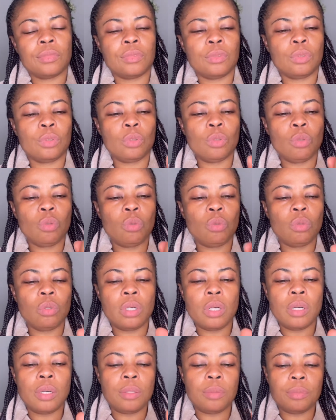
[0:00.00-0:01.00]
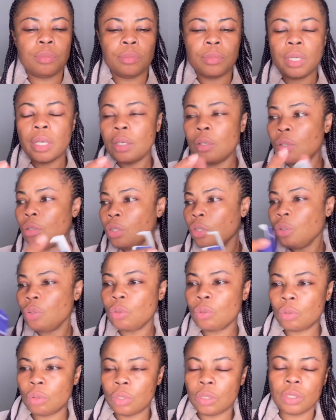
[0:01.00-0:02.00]
So according
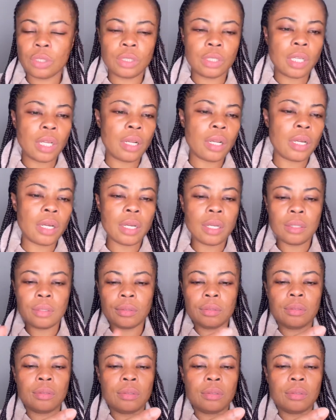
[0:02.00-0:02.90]
to the seller,